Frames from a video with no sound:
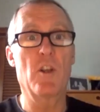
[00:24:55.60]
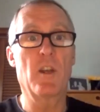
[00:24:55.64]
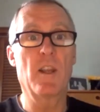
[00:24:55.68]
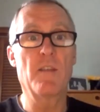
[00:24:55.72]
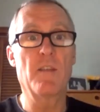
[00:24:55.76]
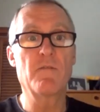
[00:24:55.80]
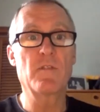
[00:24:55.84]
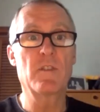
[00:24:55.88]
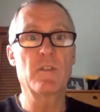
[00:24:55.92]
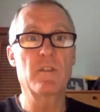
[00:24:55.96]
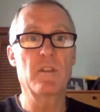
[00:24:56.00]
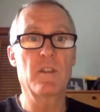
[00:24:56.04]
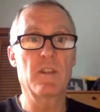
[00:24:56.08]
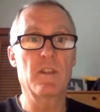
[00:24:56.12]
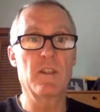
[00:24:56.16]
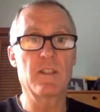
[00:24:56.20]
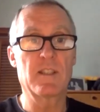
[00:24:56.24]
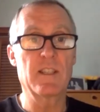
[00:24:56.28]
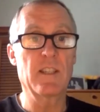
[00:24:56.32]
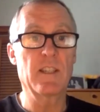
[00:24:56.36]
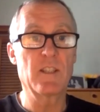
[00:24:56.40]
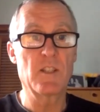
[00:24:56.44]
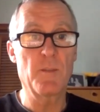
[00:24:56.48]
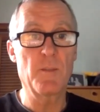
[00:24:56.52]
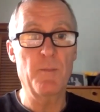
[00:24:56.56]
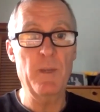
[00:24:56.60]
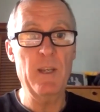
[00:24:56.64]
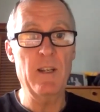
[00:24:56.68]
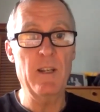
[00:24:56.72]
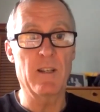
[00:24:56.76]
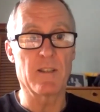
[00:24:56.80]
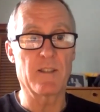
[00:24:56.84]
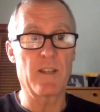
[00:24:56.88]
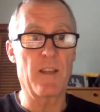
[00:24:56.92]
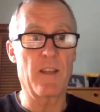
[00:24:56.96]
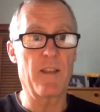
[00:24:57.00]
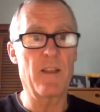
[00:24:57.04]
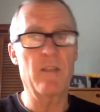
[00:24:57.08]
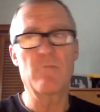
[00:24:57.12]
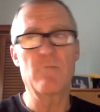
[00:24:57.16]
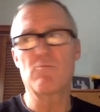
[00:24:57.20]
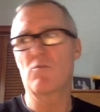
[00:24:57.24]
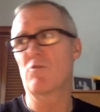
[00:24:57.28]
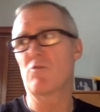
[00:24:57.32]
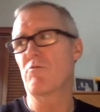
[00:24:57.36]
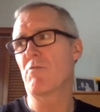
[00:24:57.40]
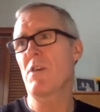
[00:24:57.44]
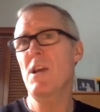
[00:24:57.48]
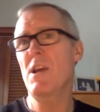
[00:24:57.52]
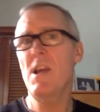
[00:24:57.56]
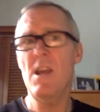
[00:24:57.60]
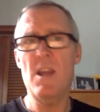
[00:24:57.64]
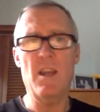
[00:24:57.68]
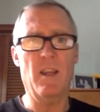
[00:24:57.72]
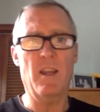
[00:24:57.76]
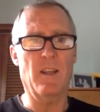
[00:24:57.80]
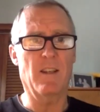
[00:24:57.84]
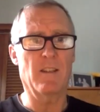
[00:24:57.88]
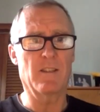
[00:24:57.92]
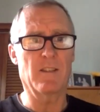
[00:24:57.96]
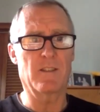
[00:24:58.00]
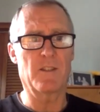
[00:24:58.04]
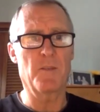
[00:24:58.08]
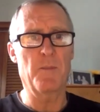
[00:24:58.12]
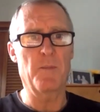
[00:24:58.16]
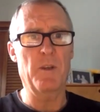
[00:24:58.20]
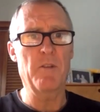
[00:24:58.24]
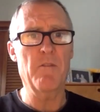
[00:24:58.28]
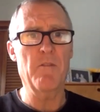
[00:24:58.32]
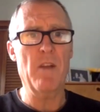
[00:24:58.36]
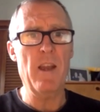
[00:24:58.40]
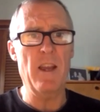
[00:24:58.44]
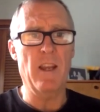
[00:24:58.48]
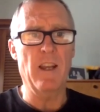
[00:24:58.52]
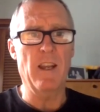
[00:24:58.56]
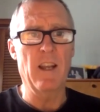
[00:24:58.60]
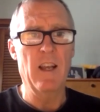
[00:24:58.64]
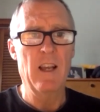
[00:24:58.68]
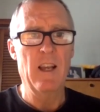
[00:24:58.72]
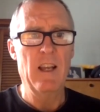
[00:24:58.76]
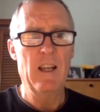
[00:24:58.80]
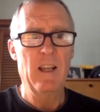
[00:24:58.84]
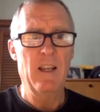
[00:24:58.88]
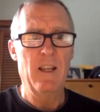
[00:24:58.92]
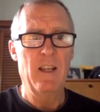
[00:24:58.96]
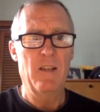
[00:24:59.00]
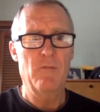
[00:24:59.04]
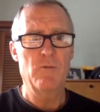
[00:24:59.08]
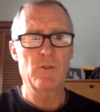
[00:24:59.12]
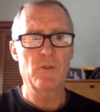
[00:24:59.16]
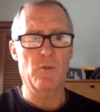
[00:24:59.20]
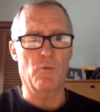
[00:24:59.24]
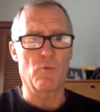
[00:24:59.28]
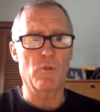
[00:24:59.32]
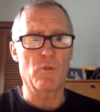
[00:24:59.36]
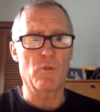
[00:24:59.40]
loves sings the Beatles. I thought, great, it's gonna be great. It was the